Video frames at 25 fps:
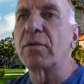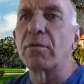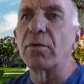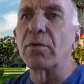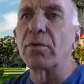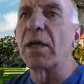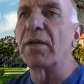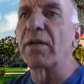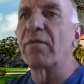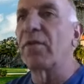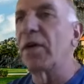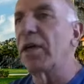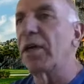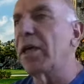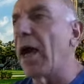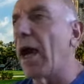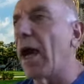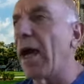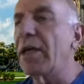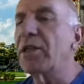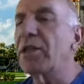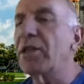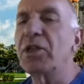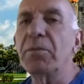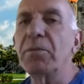to get very
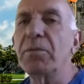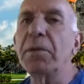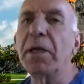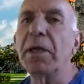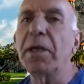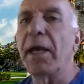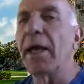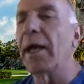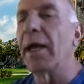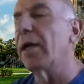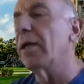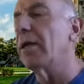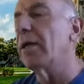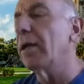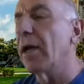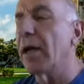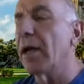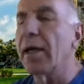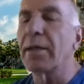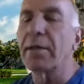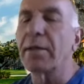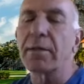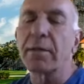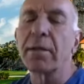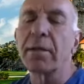high GPA
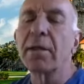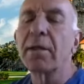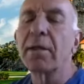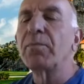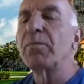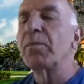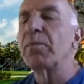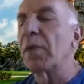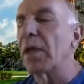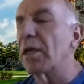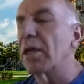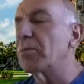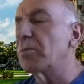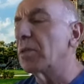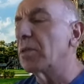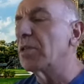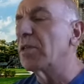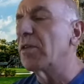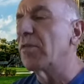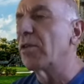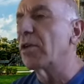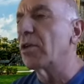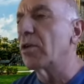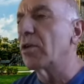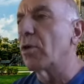and
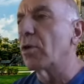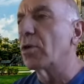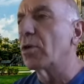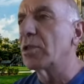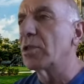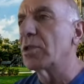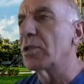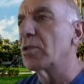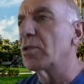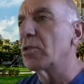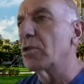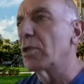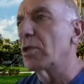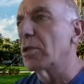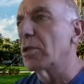specific courses